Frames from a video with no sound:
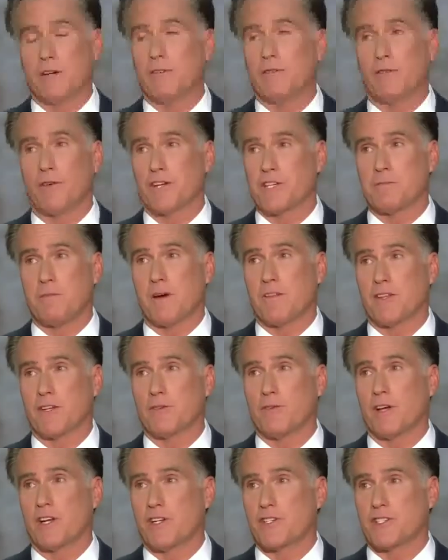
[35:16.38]
won for us by
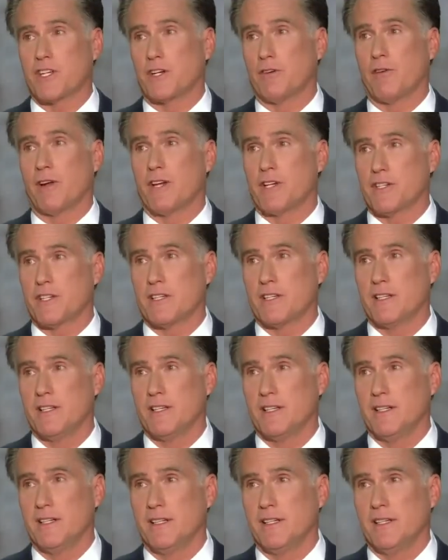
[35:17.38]
the greatest generation.
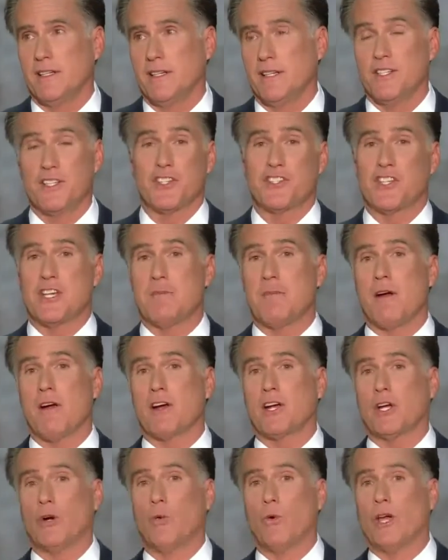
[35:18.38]
Does the
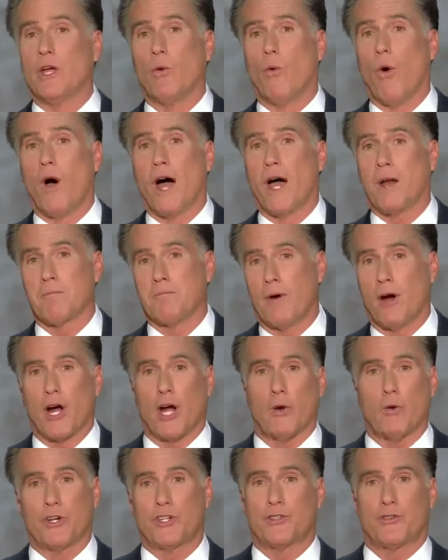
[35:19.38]
America we want
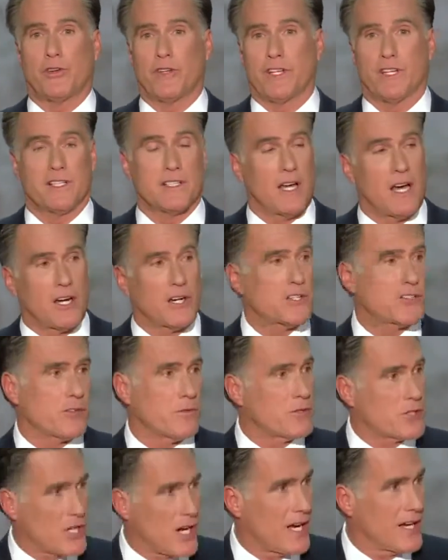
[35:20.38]
borrow $1 trillion
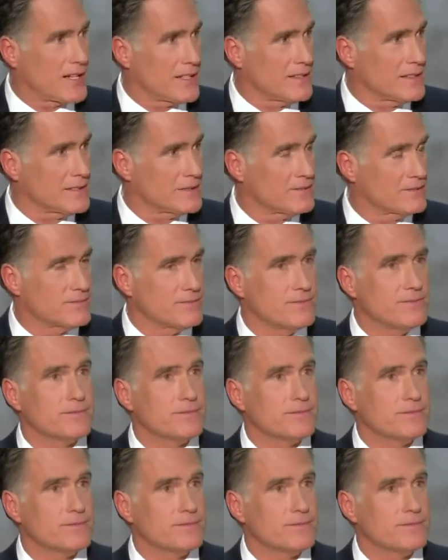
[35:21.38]
from China?